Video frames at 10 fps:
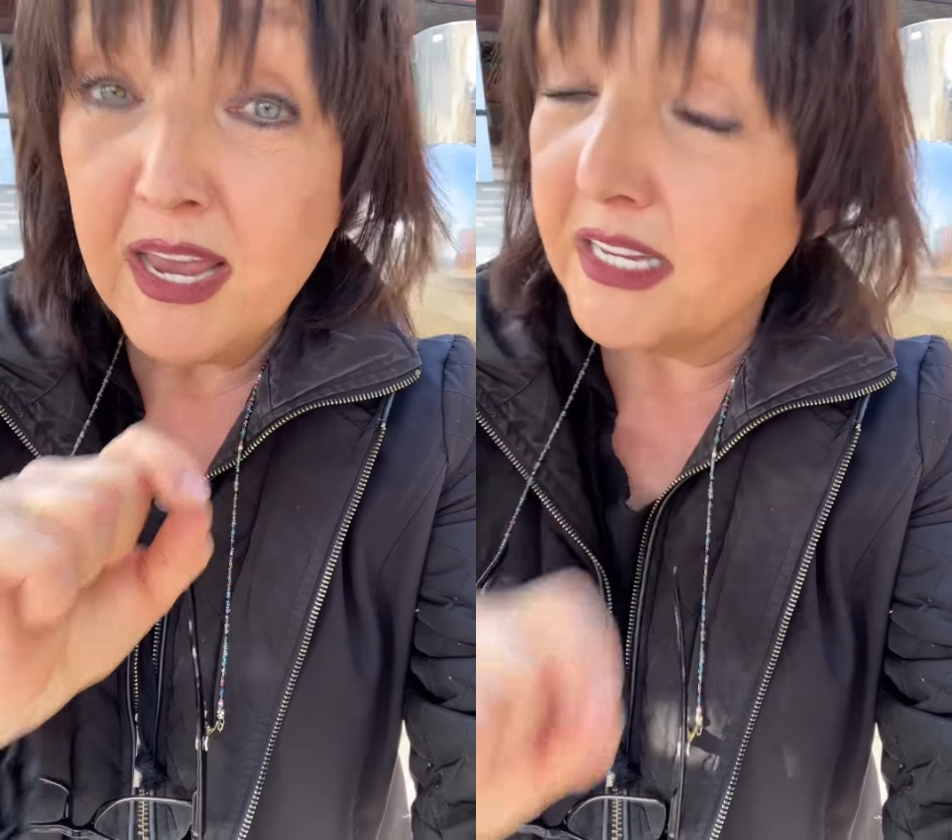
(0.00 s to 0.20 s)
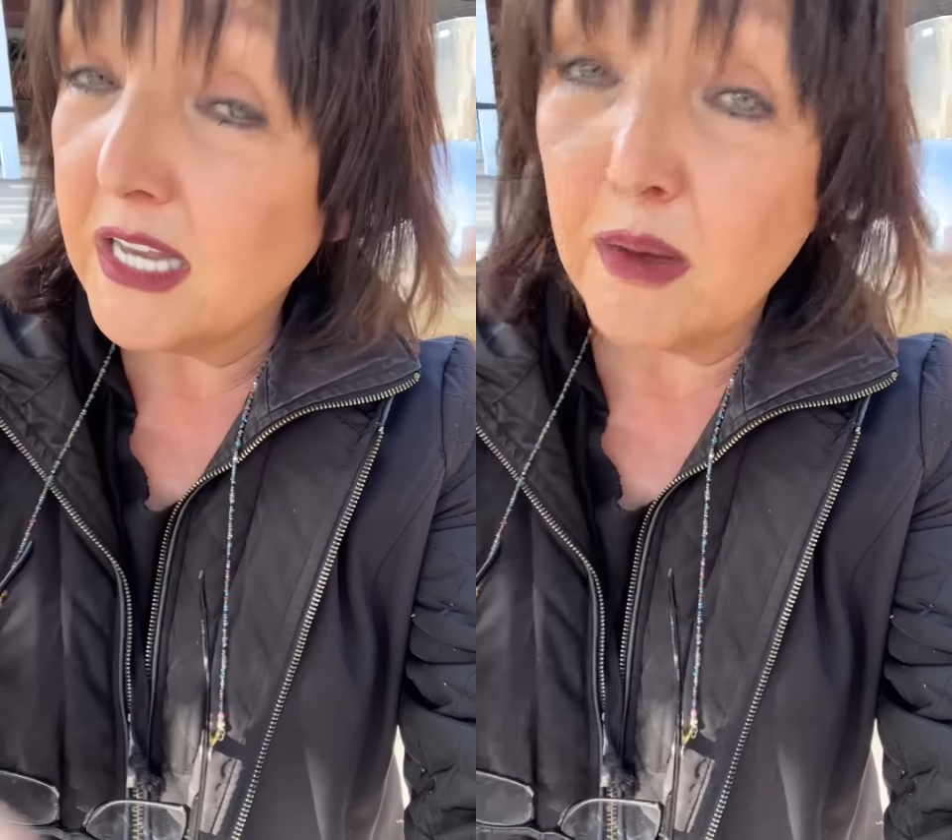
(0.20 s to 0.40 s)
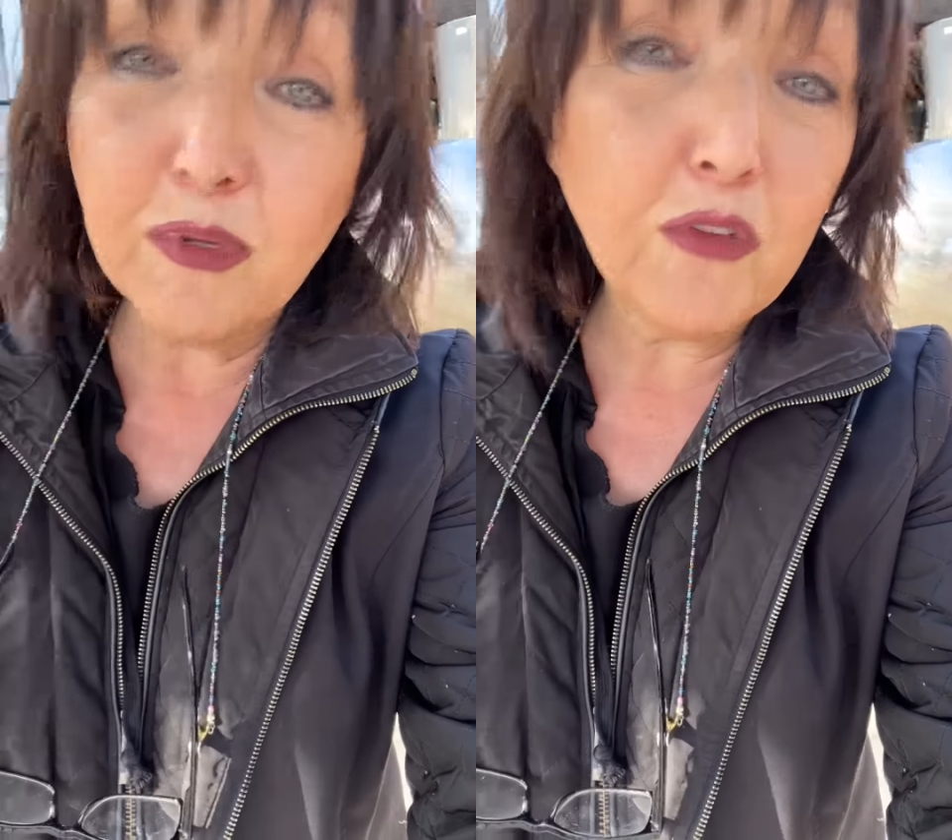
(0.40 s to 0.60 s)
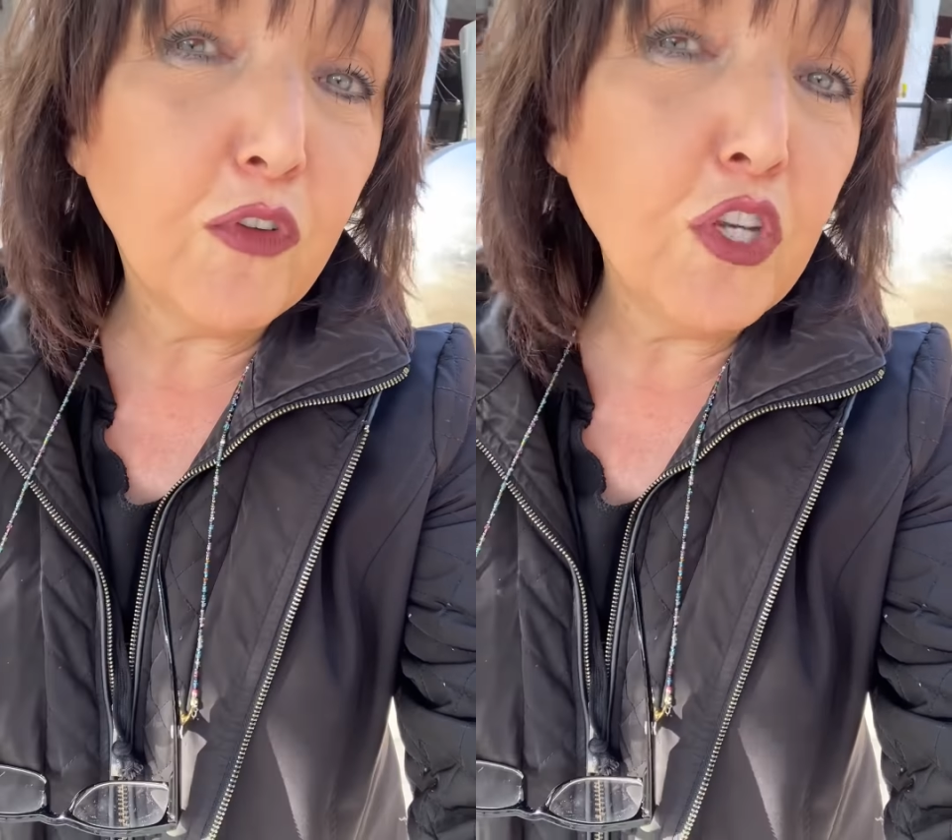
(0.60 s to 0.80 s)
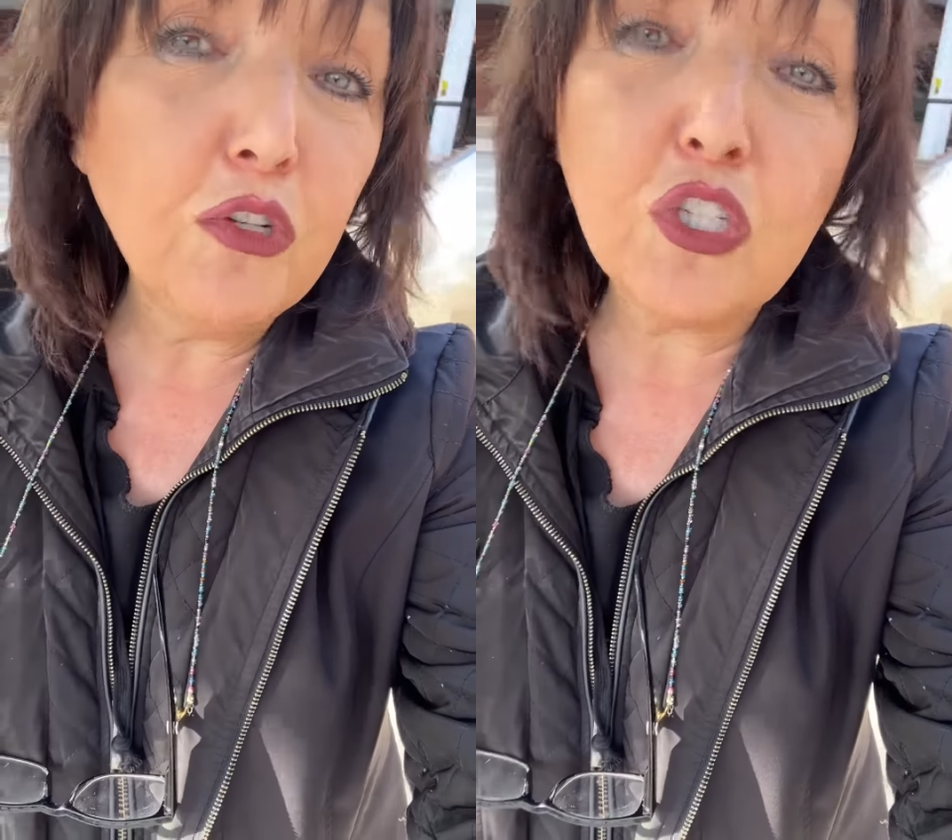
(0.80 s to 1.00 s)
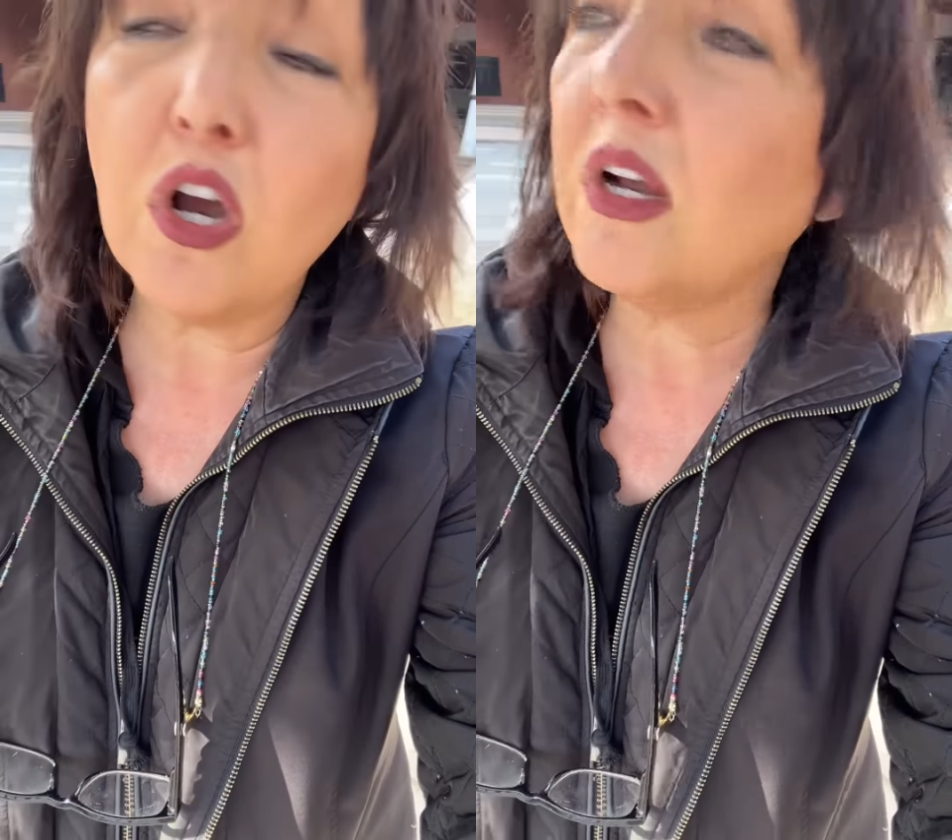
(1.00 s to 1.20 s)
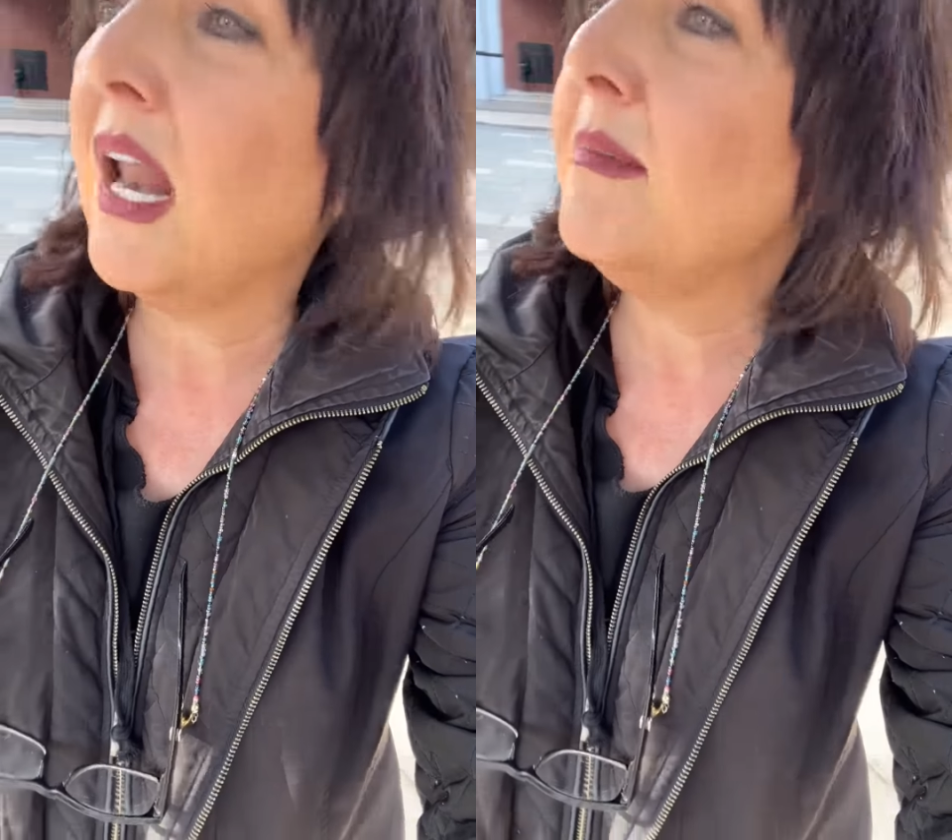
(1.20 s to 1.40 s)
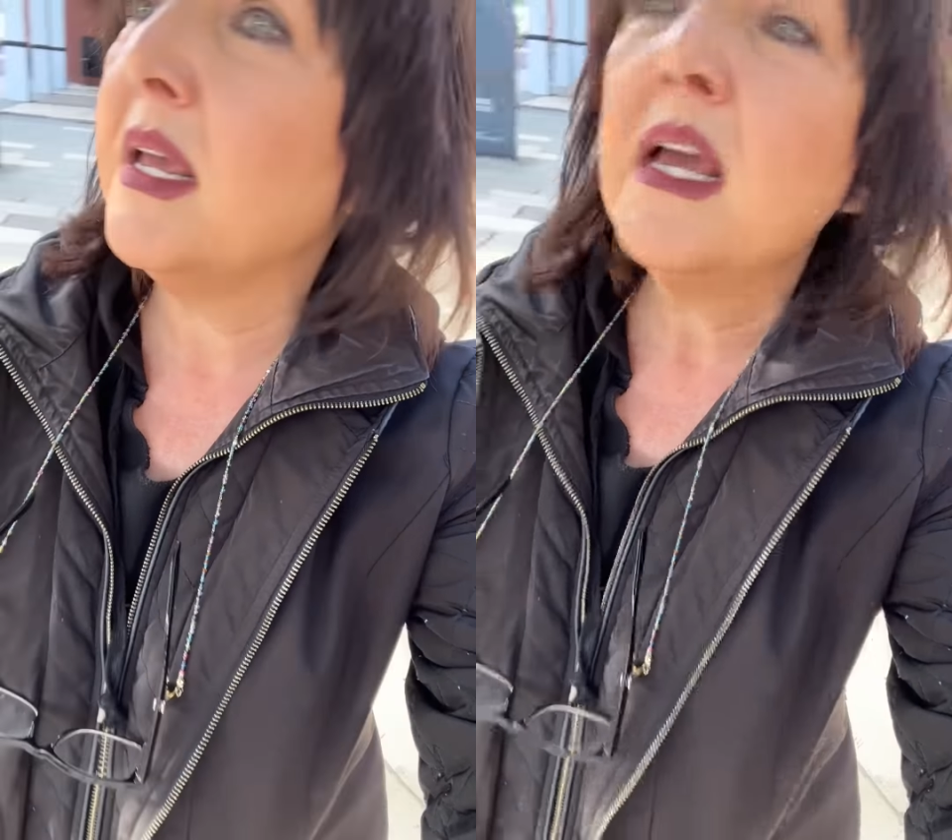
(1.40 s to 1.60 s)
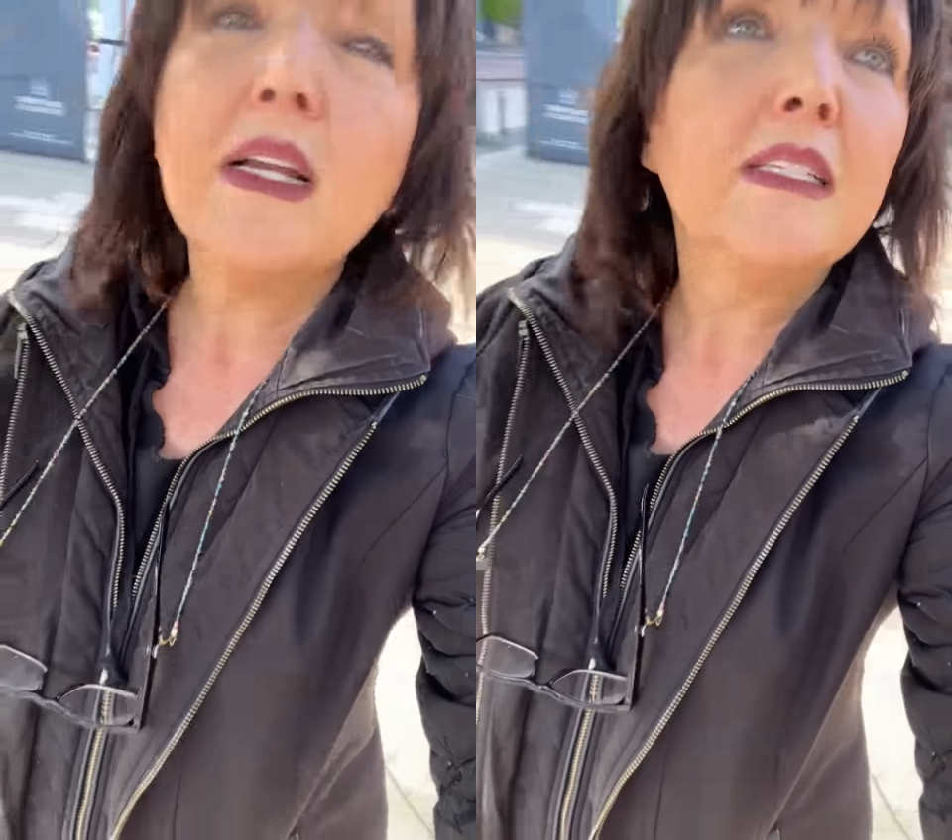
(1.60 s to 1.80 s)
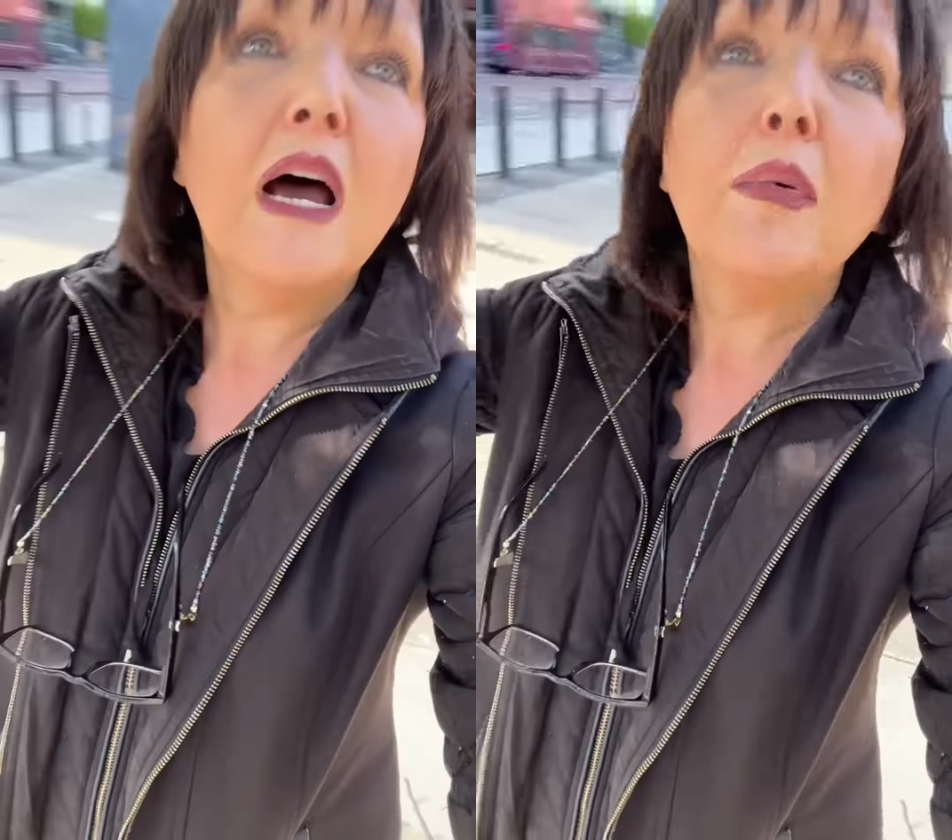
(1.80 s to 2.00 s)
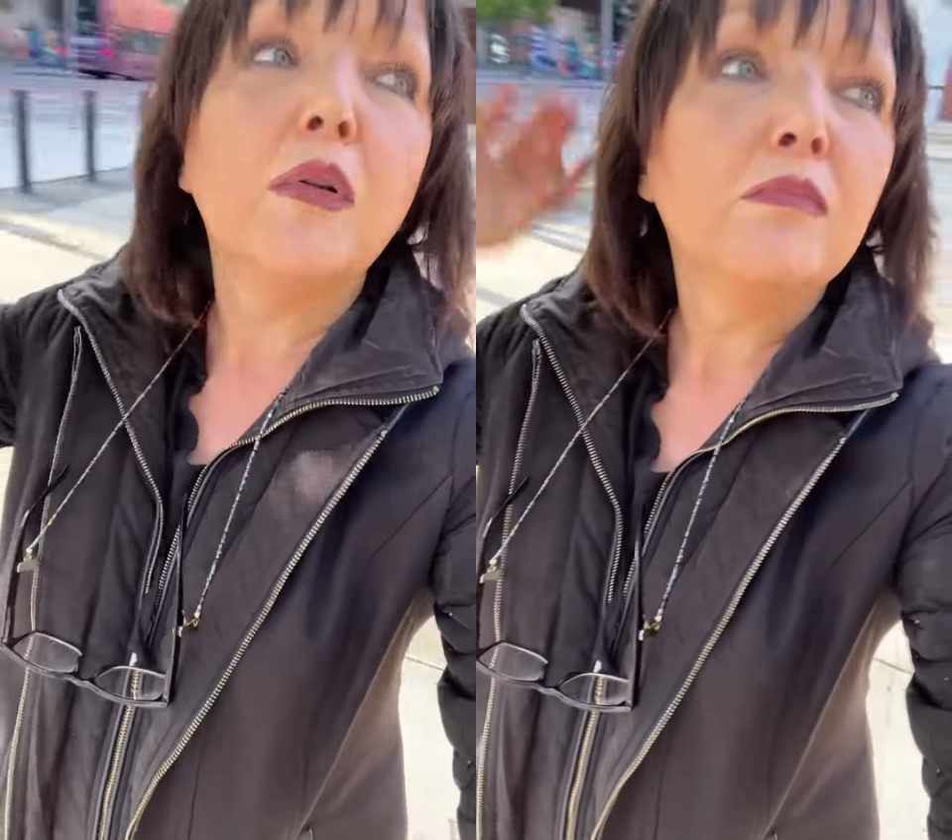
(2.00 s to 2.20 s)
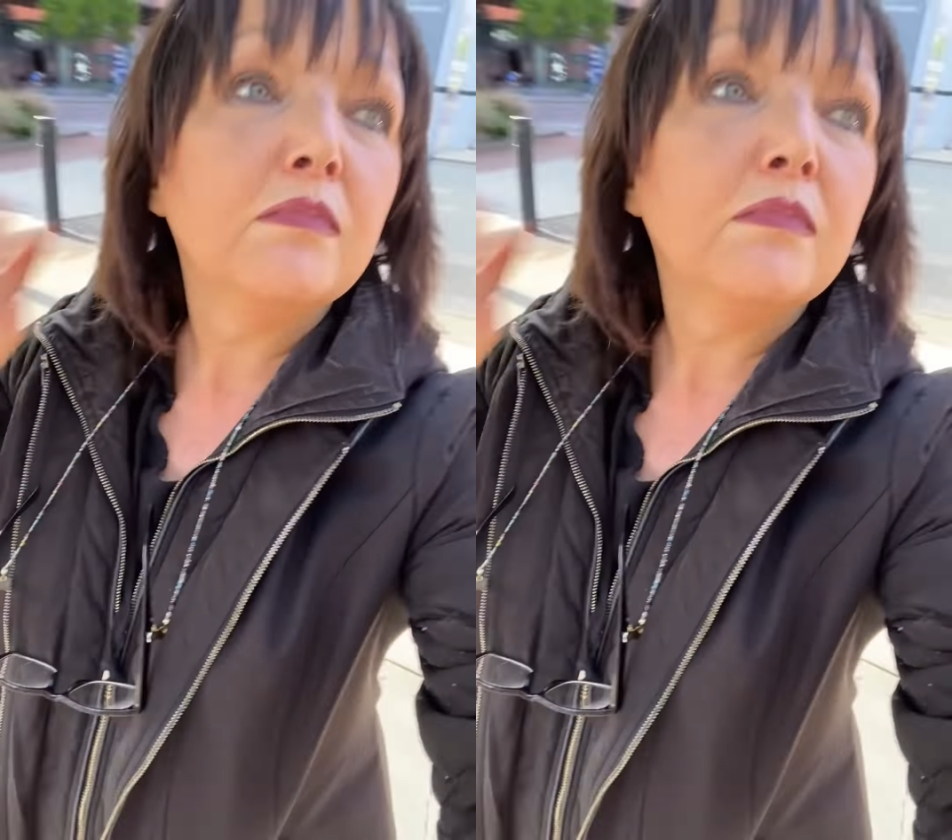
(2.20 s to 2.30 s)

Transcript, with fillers: It's time to, for you to start claiming double.